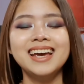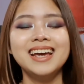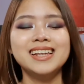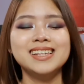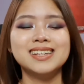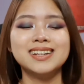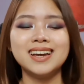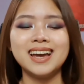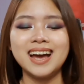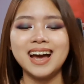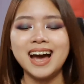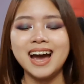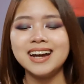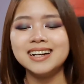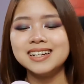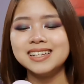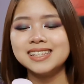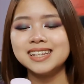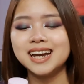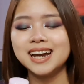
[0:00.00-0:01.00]
So yeah, I
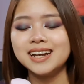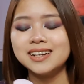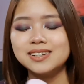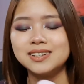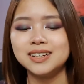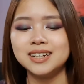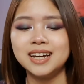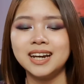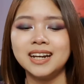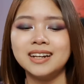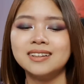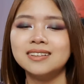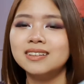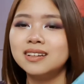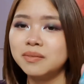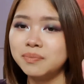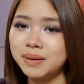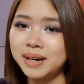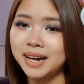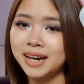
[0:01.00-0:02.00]
decided to get
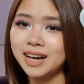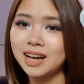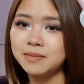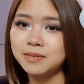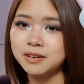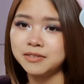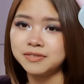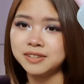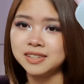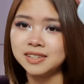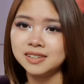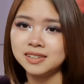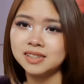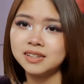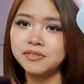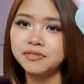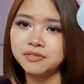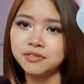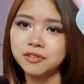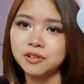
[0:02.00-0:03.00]
a backup of this. This is
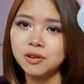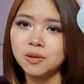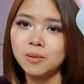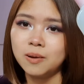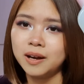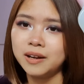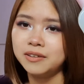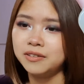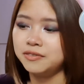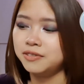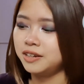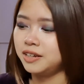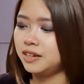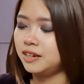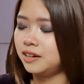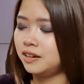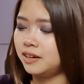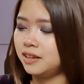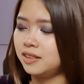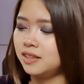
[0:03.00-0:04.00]
a full one over
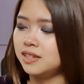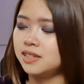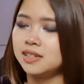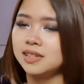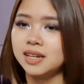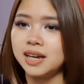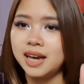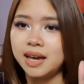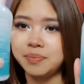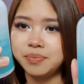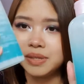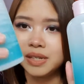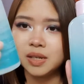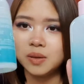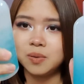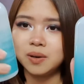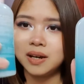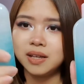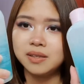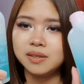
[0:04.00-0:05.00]
here, and this is an empty
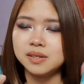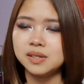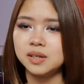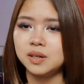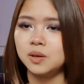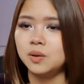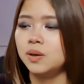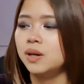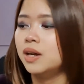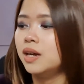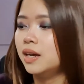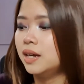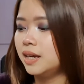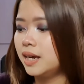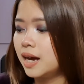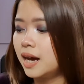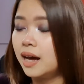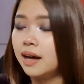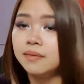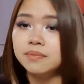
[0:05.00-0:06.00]
one, so
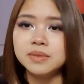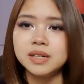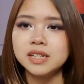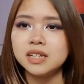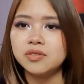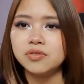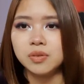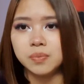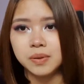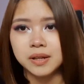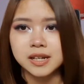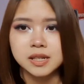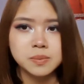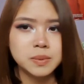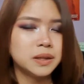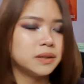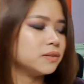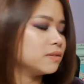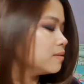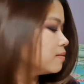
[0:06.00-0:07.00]
yeah, just a
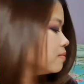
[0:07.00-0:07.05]
replacement.